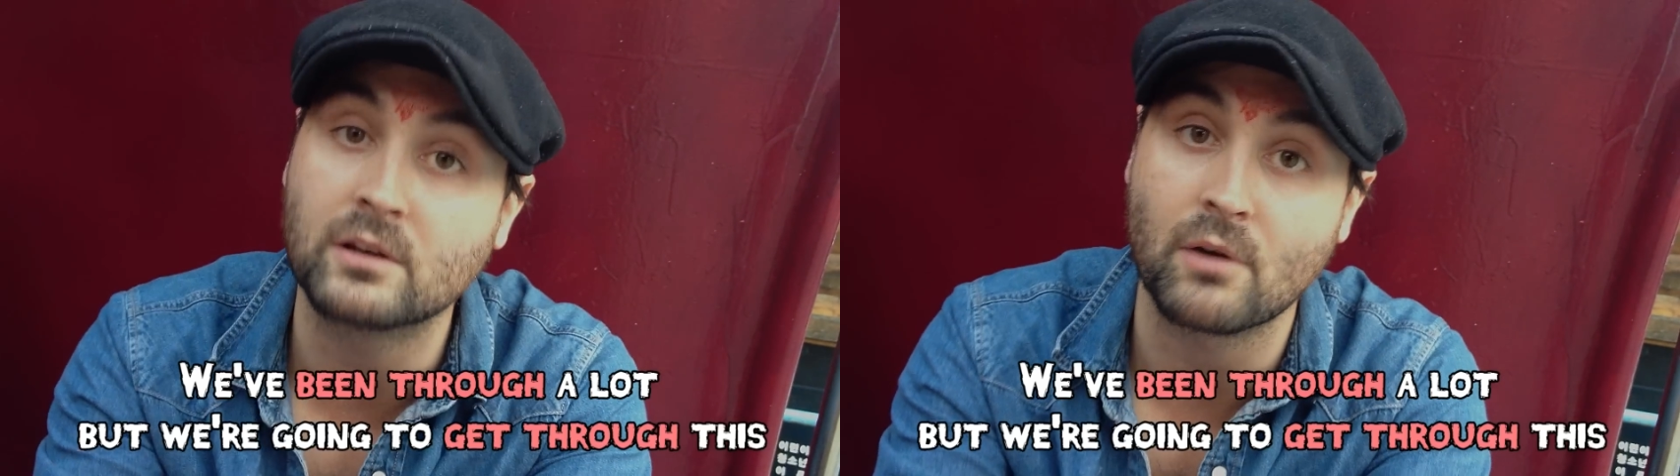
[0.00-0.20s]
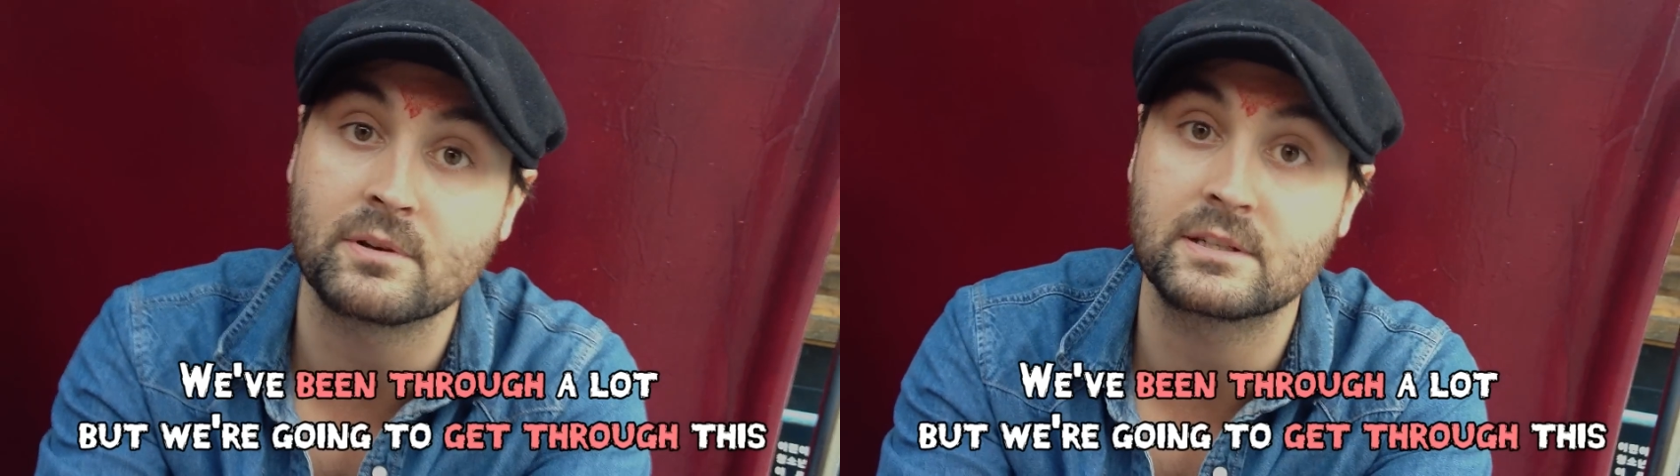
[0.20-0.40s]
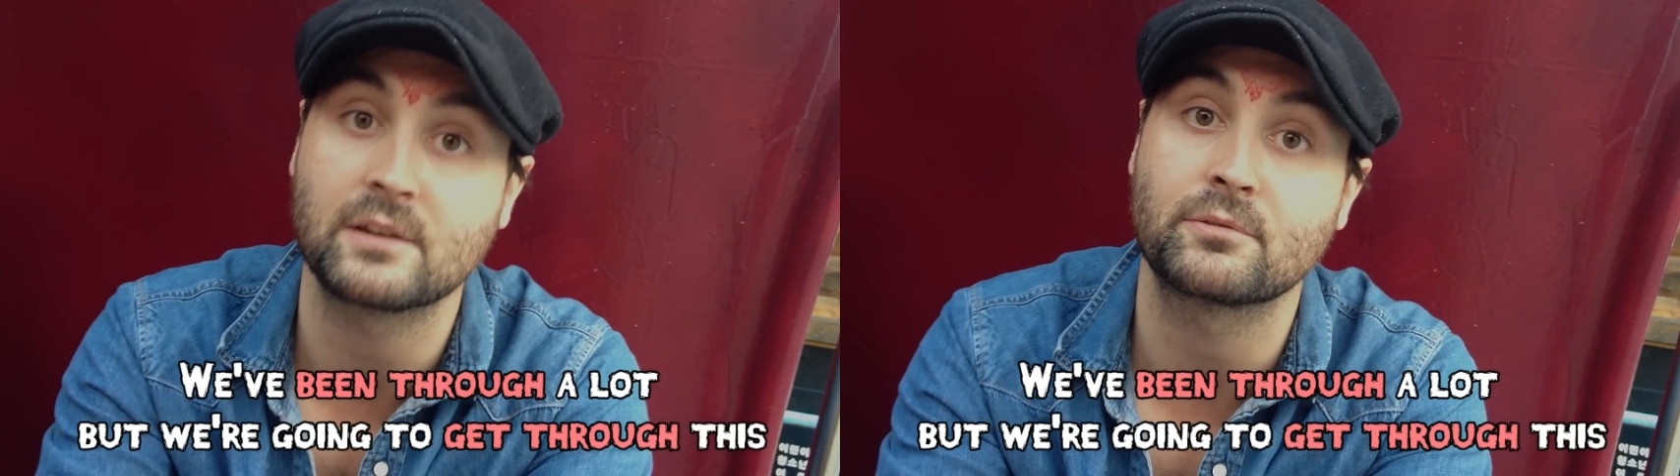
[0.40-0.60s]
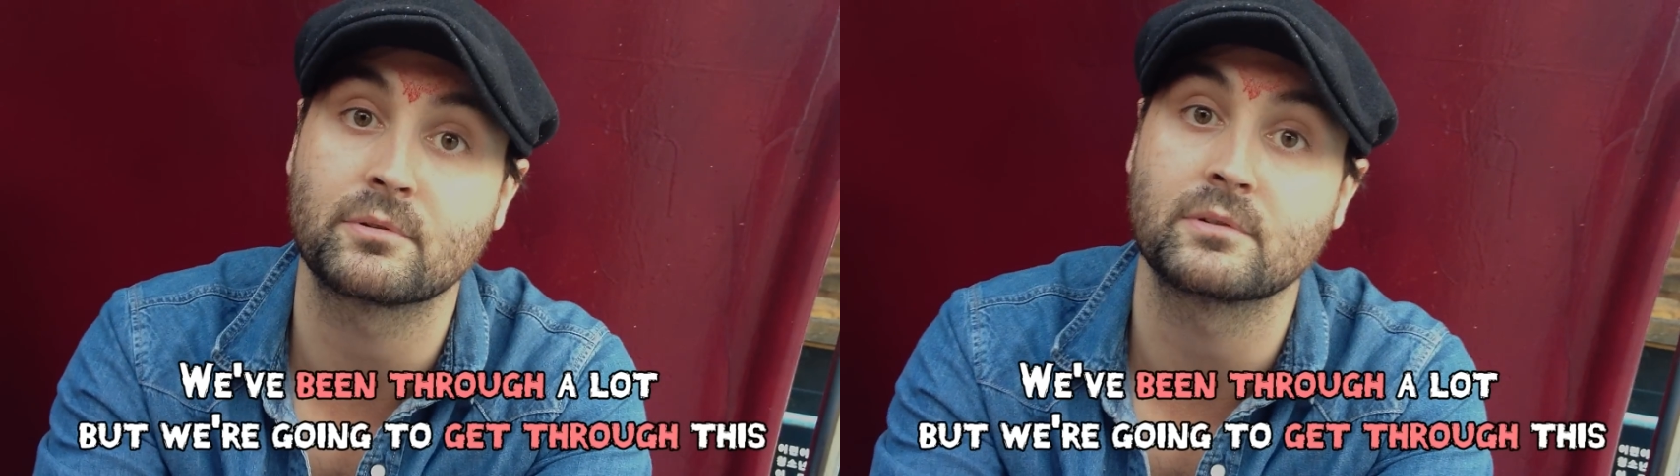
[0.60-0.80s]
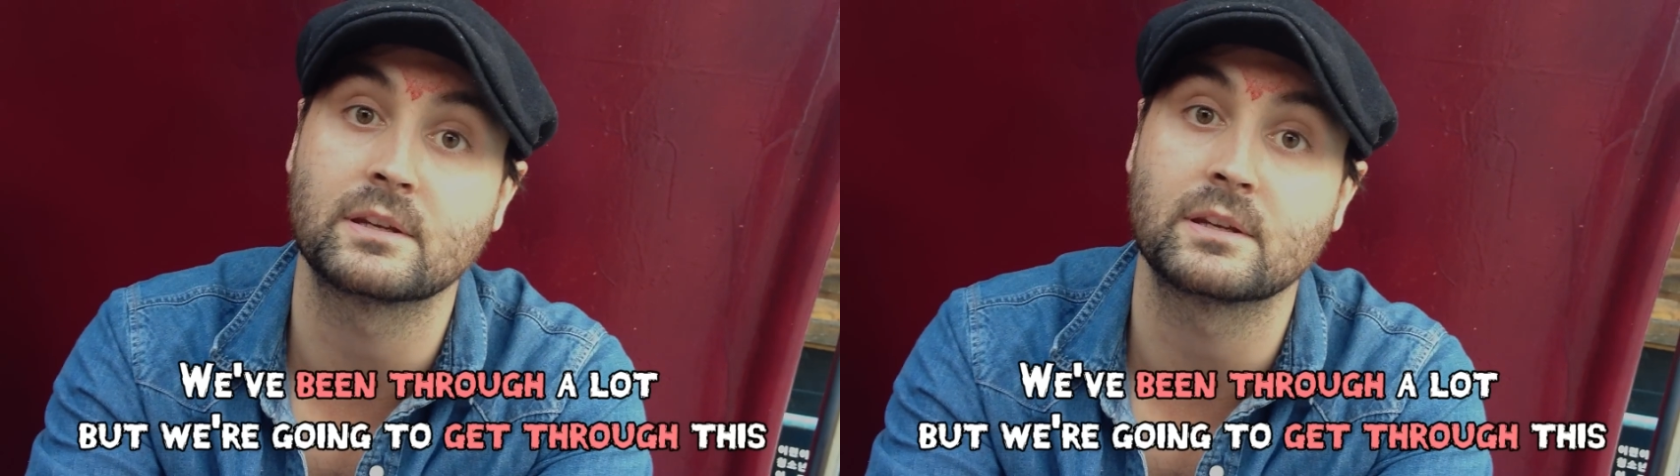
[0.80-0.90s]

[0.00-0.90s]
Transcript: going to get through